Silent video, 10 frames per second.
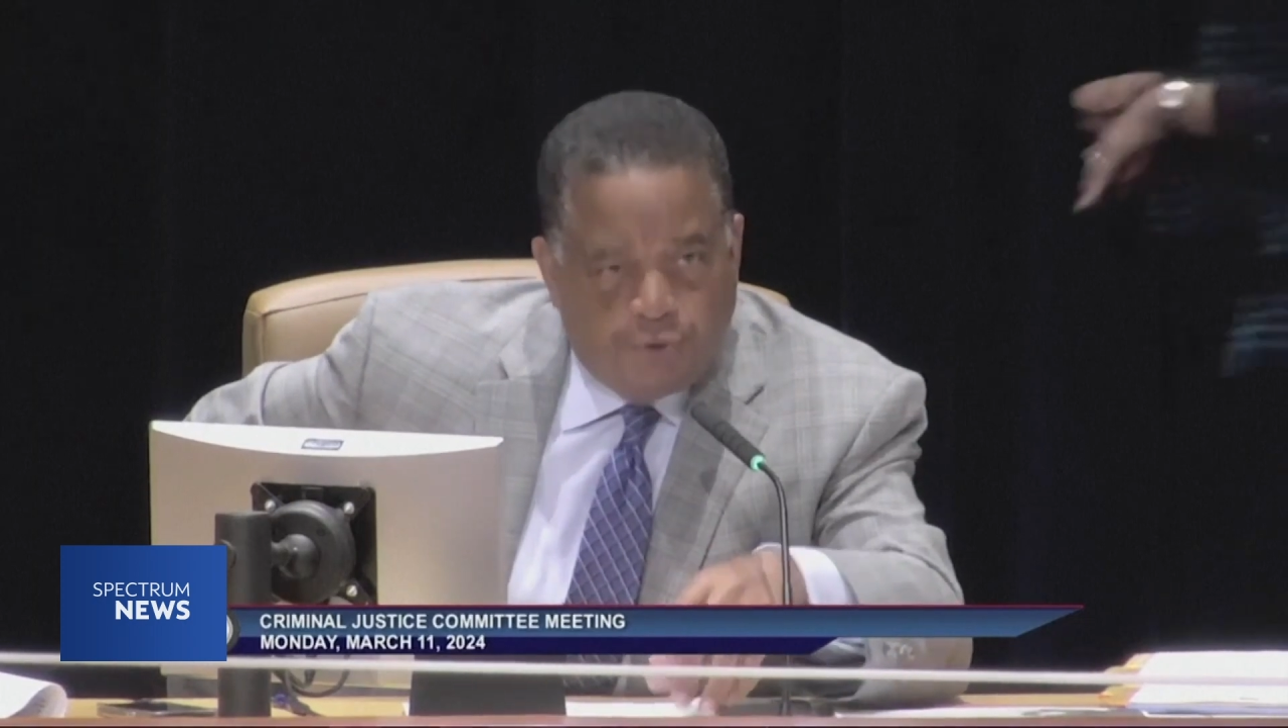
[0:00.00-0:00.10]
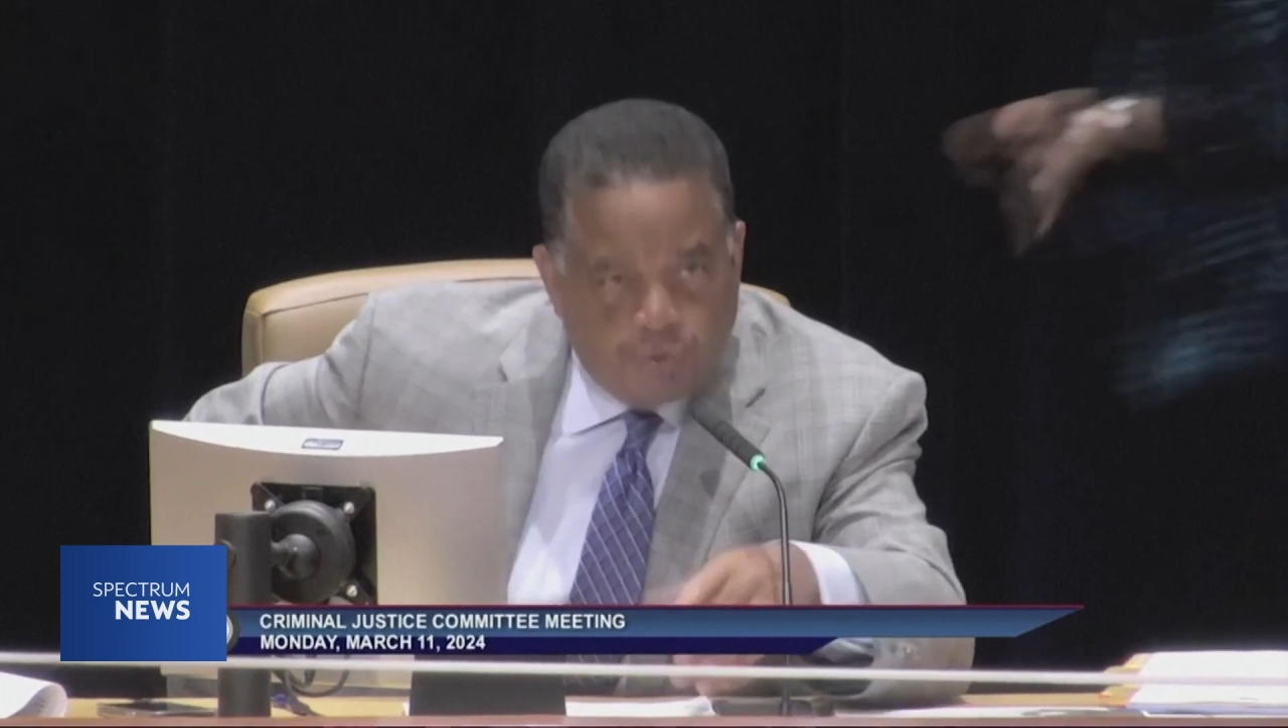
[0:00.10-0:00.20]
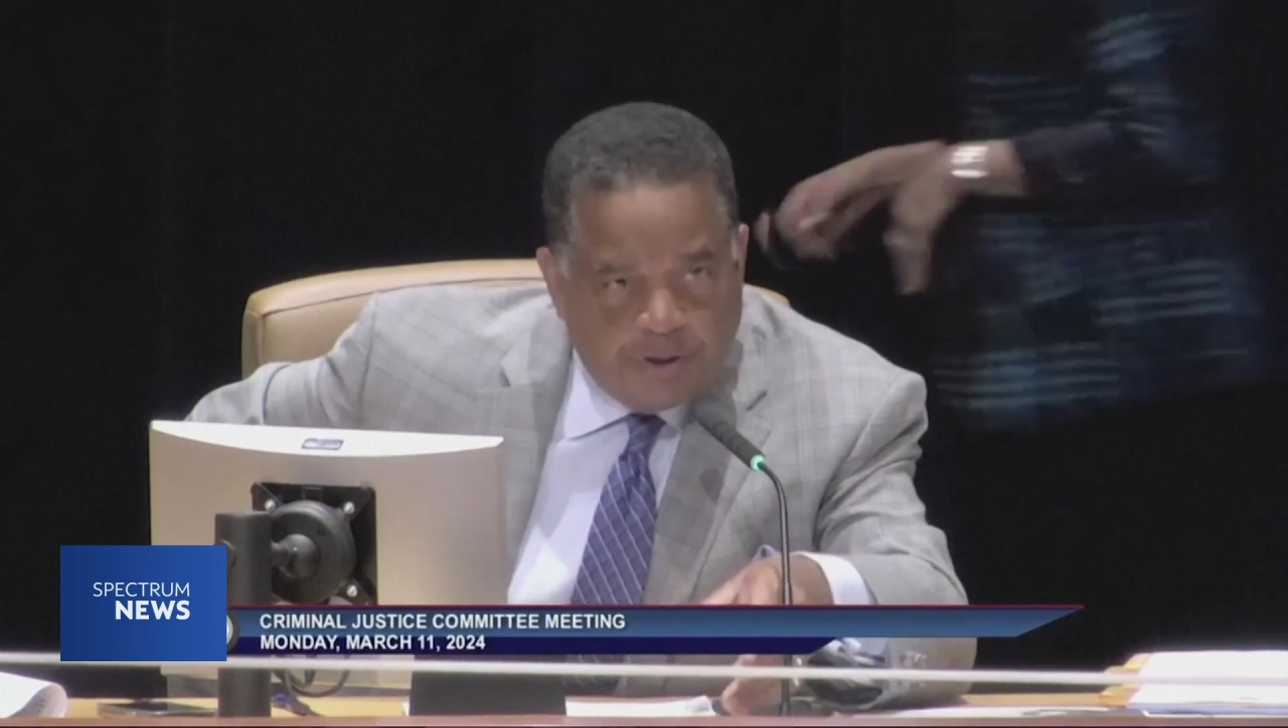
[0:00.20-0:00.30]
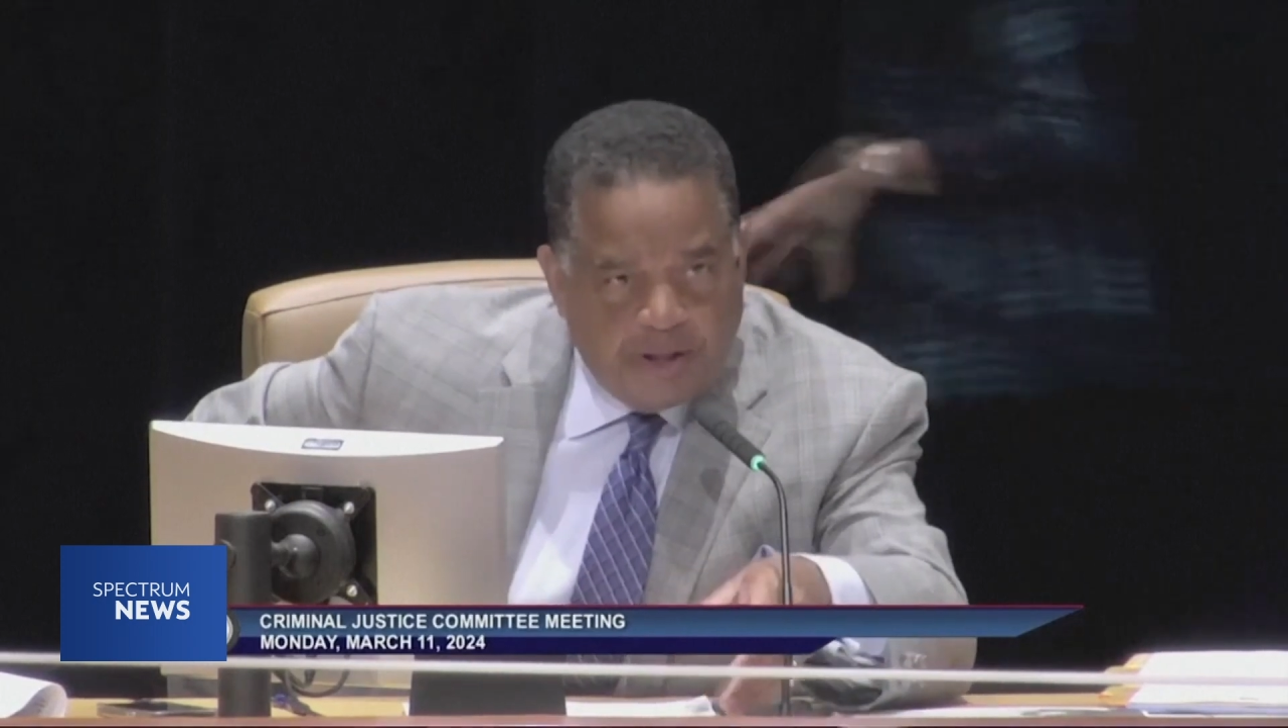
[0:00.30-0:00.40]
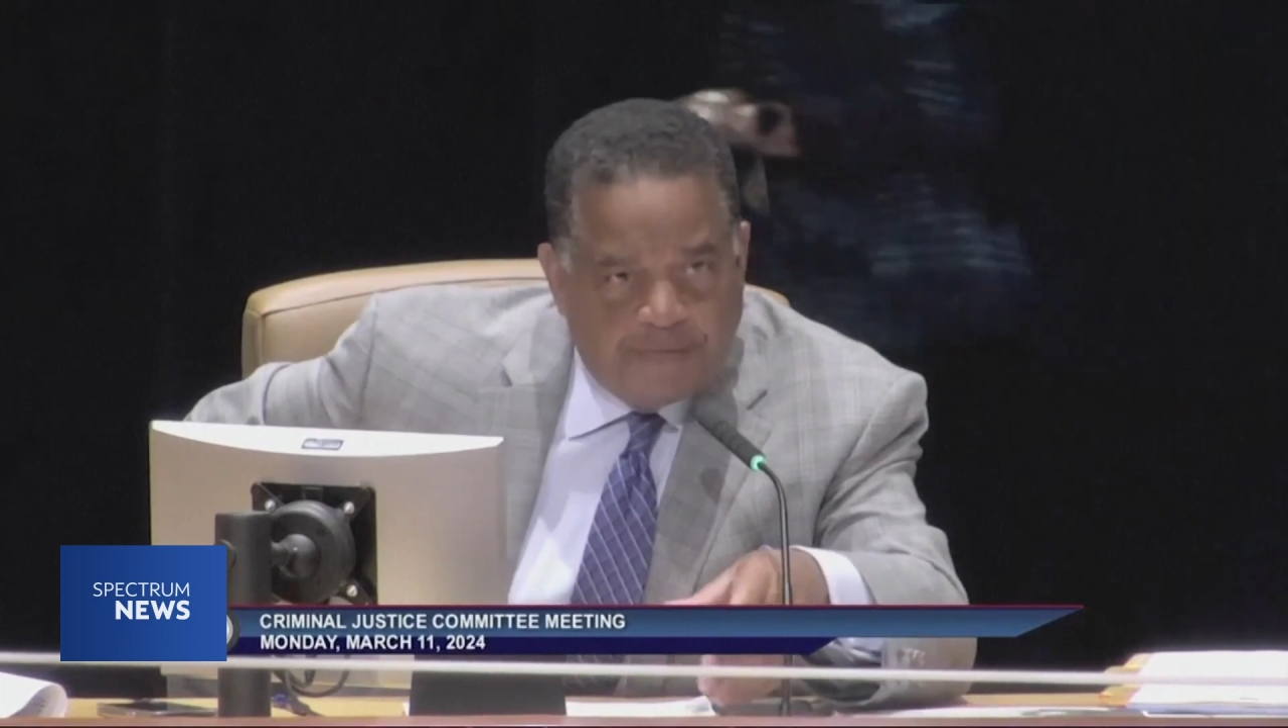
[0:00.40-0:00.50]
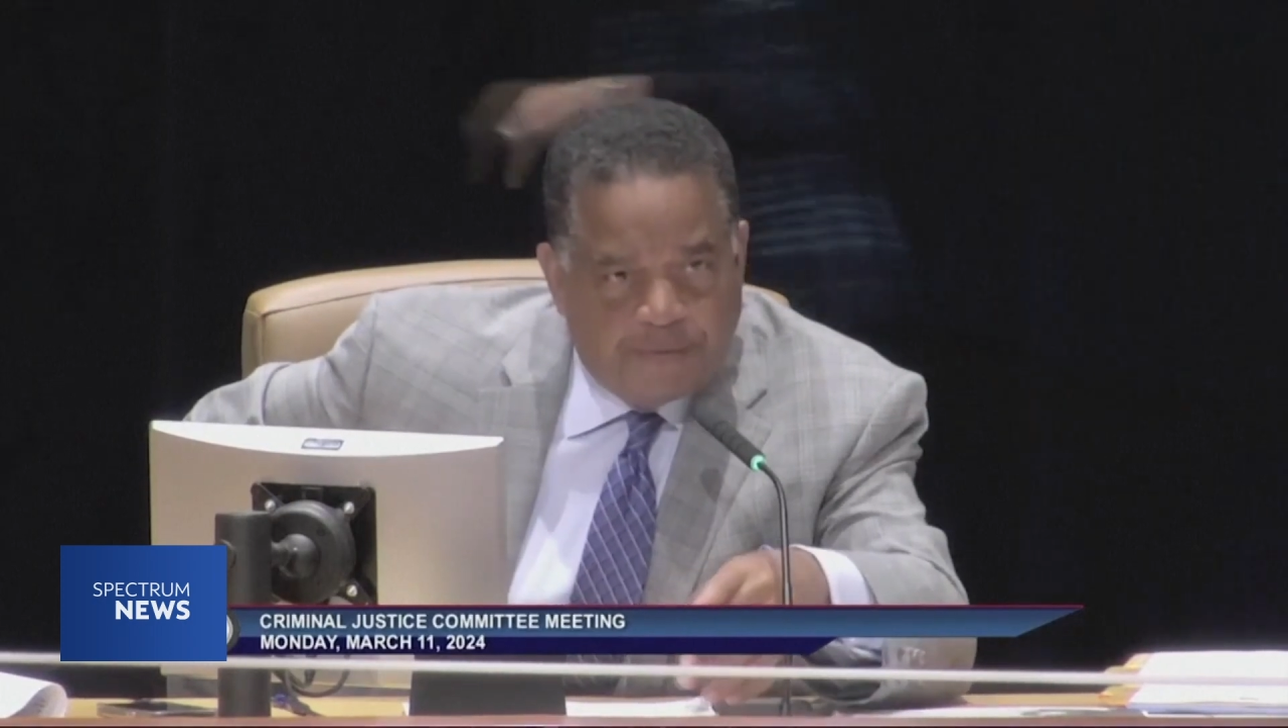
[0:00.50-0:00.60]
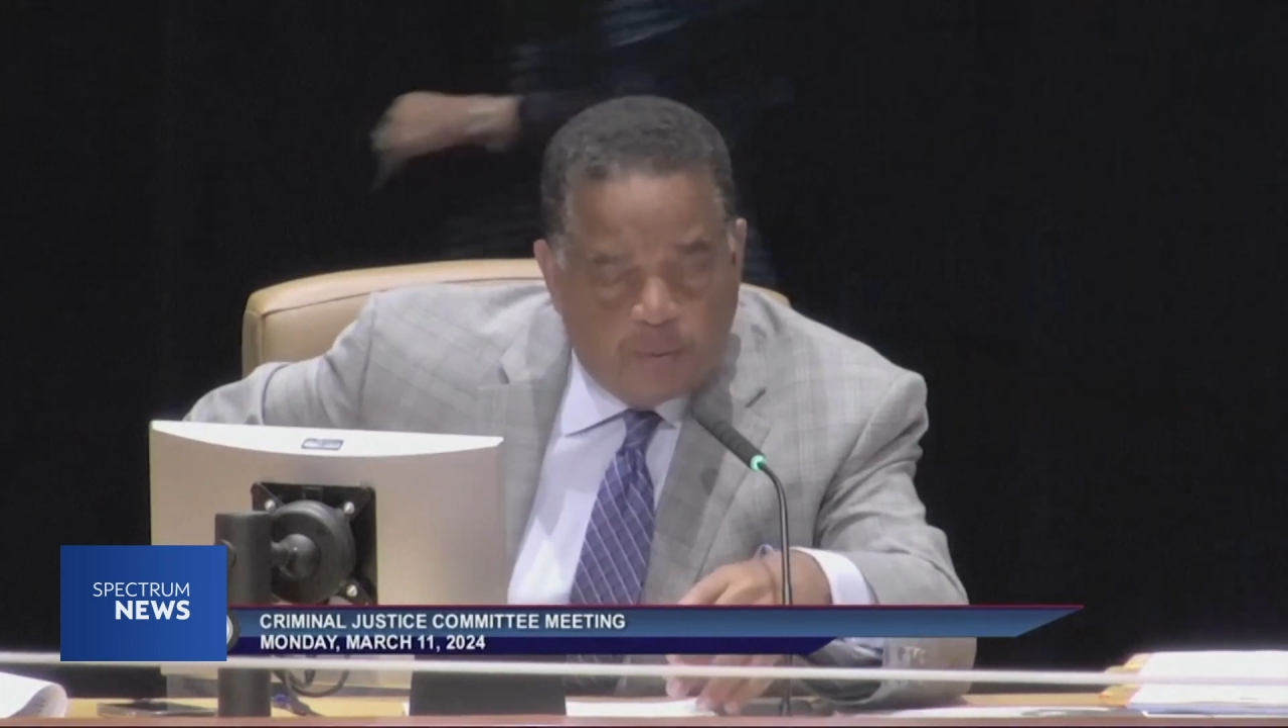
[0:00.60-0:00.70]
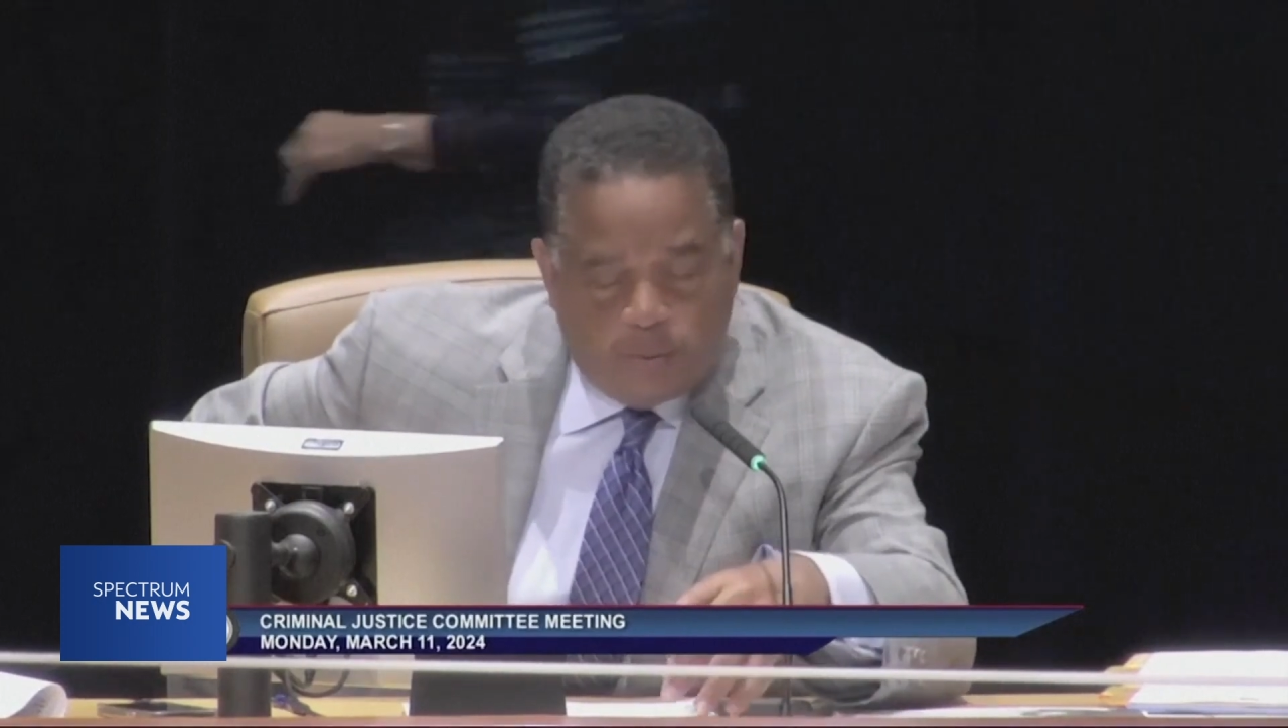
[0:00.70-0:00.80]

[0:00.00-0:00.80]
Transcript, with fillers: deeming it